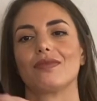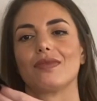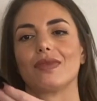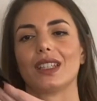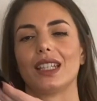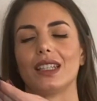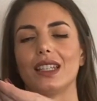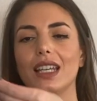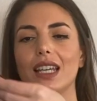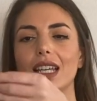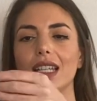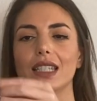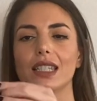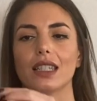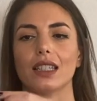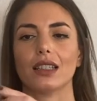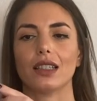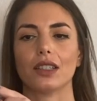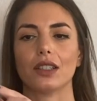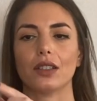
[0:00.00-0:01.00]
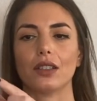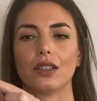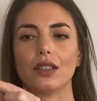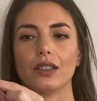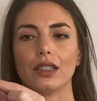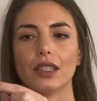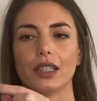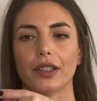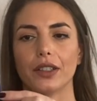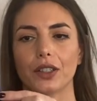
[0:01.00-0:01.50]
I'm gonna have the little
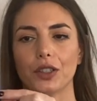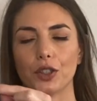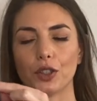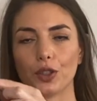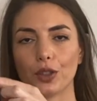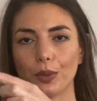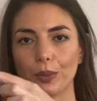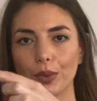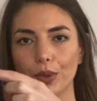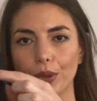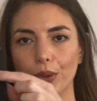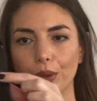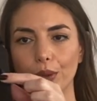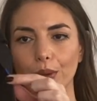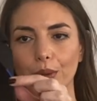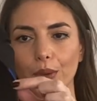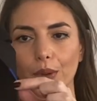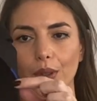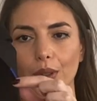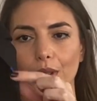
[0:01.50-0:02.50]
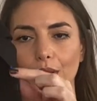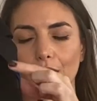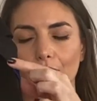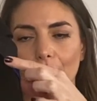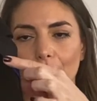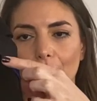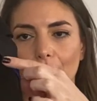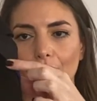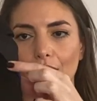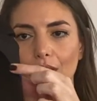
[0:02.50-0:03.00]
signature blue
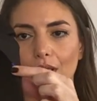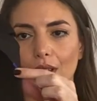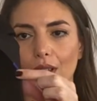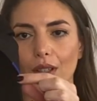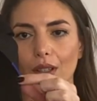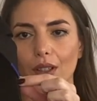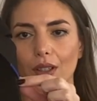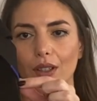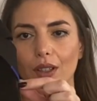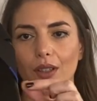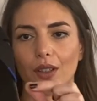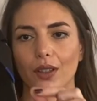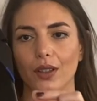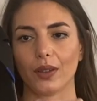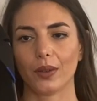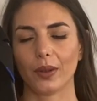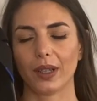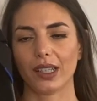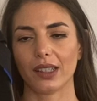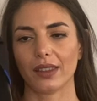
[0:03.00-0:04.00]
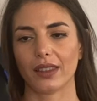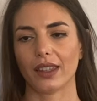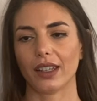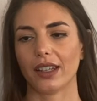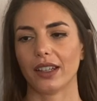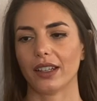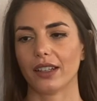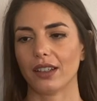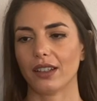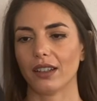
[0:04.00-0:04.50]
right
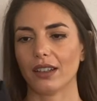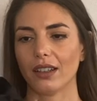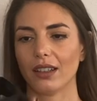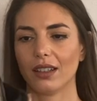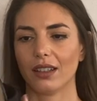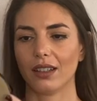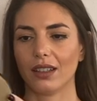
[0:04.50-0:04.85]
there.